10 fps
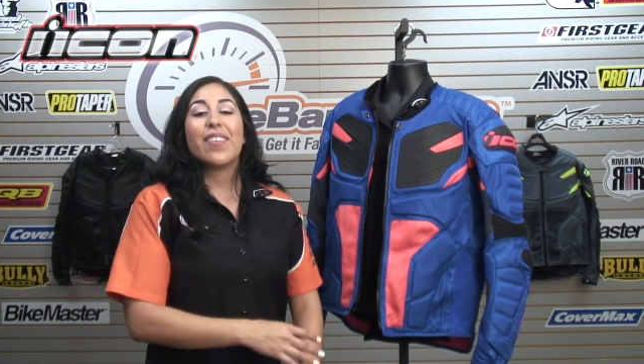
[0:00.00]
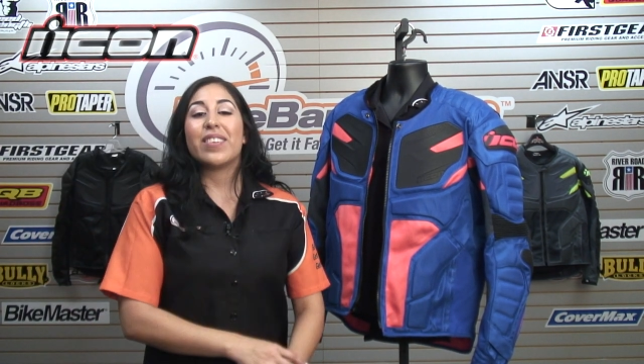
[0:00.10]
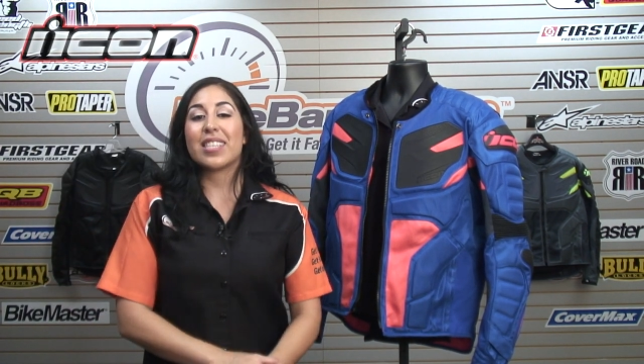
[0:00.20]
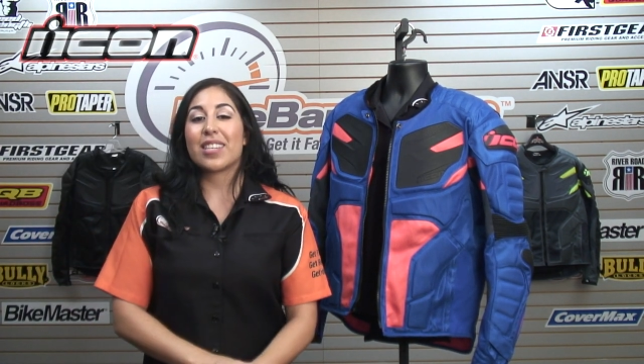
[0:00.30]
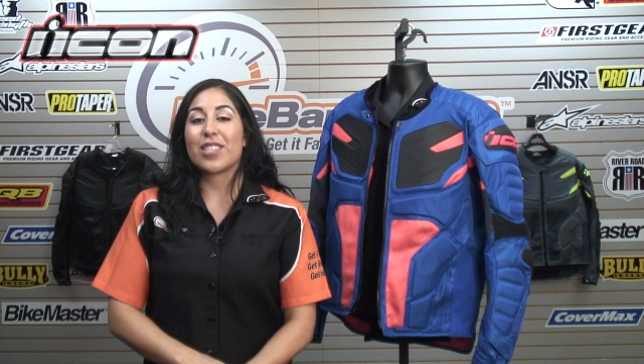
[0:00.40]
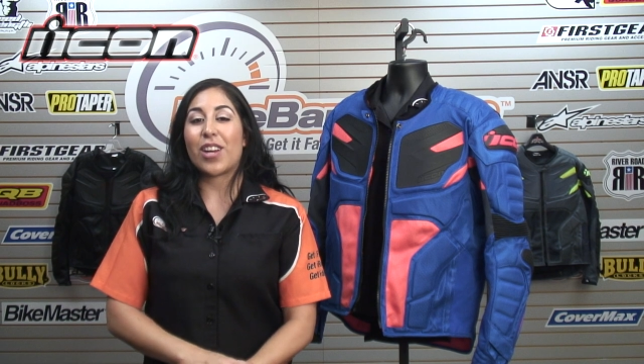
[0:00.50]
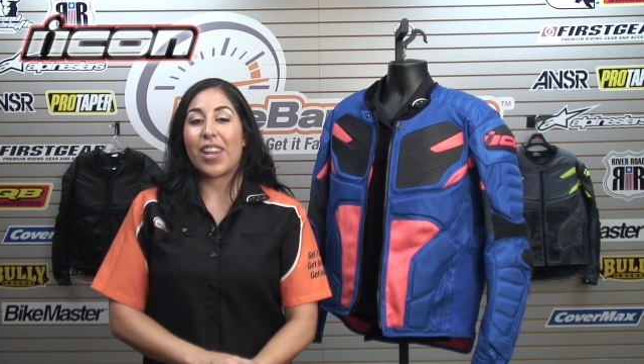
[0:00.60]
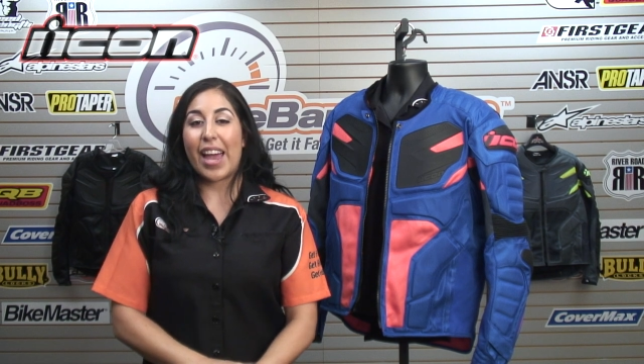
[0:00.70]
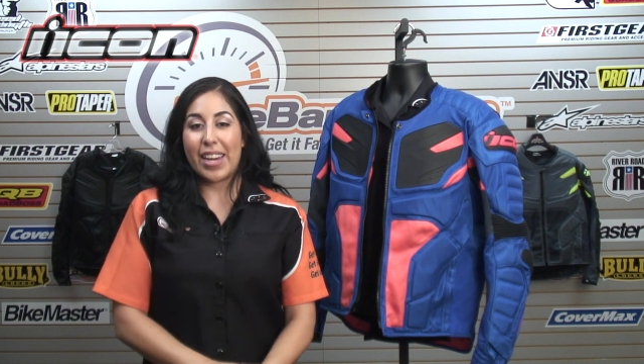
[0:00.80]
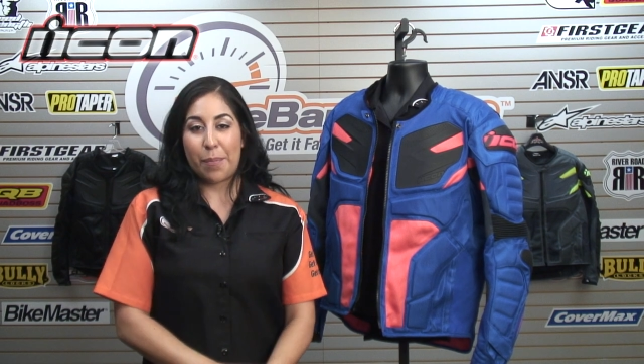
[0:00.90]
visit us
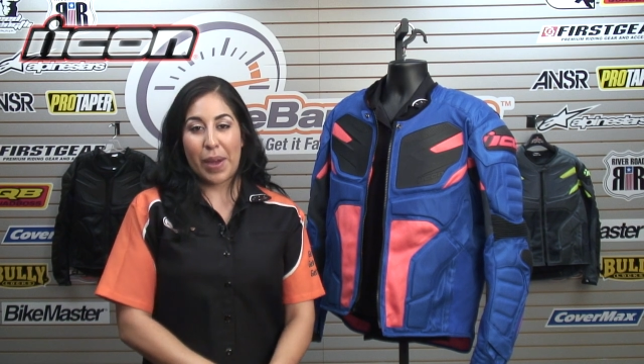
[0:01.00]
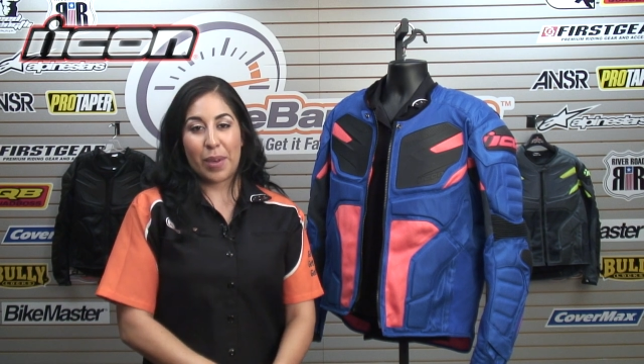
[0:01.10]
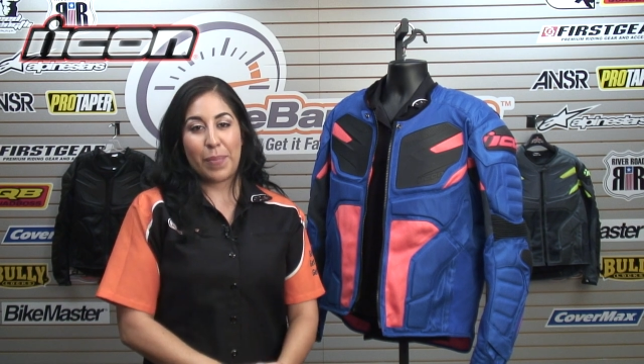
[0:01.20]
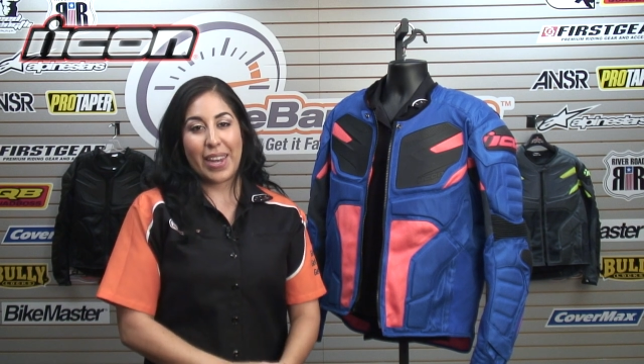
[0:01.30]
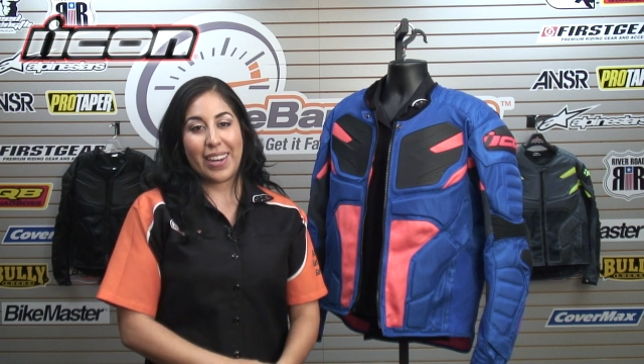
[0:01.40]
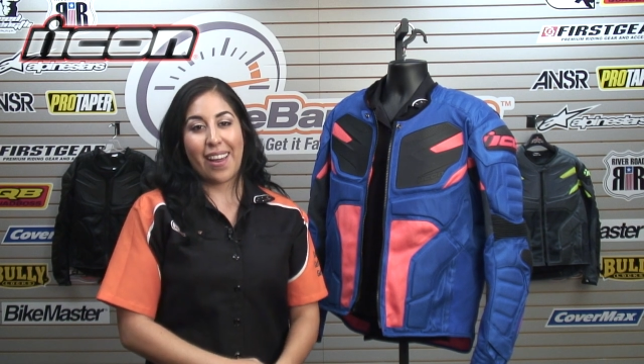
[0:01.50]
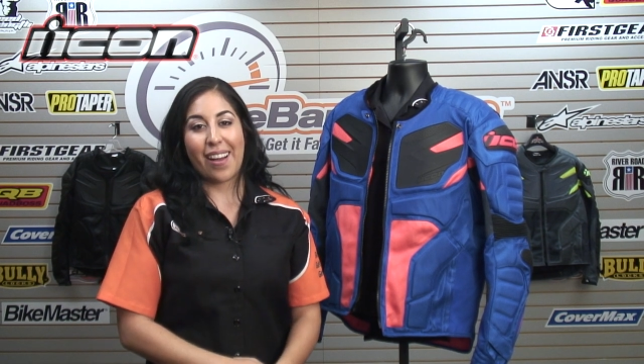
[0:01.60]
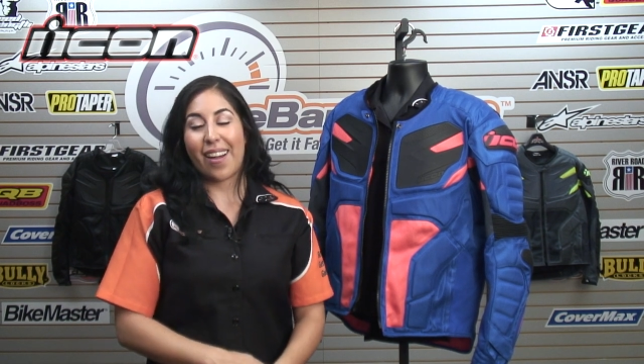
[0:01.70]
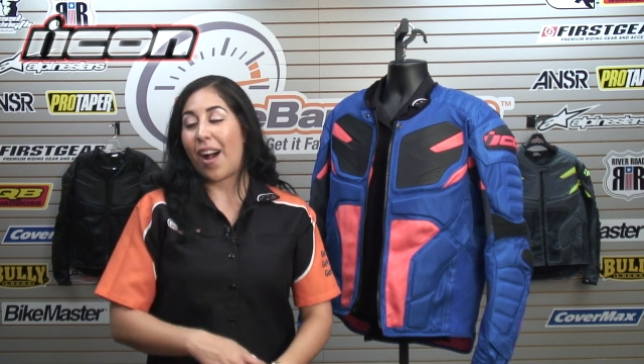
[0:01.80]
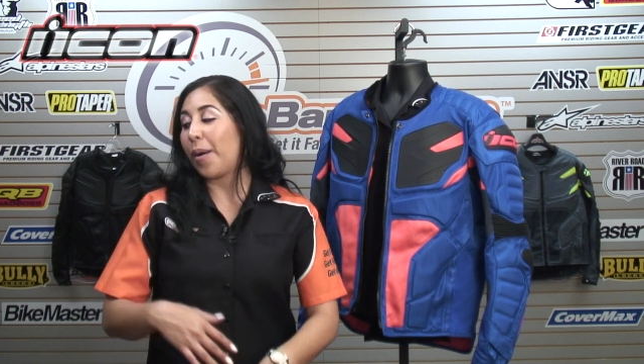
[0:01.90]
online at
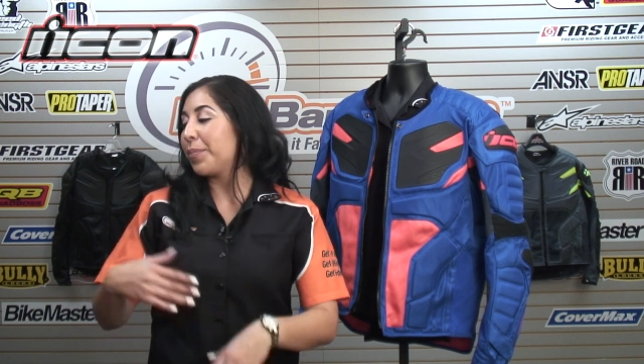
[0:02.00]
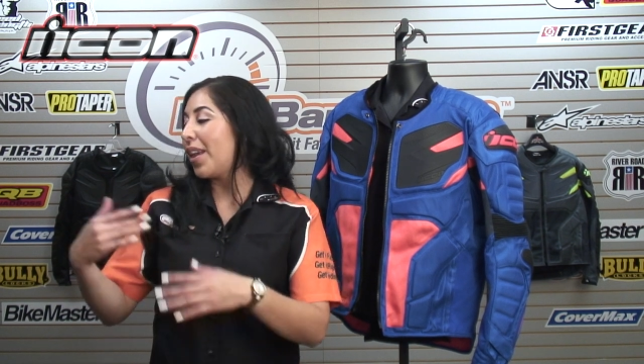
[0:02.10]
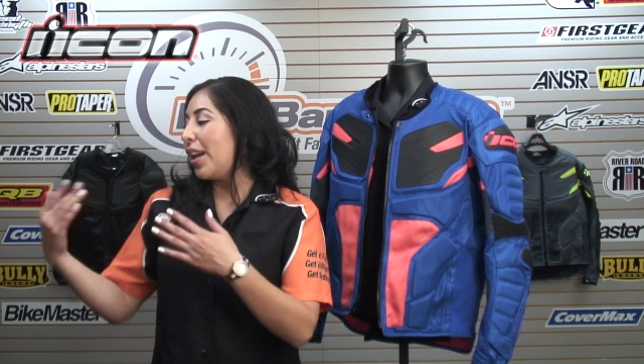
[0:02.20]
bikebandit.com.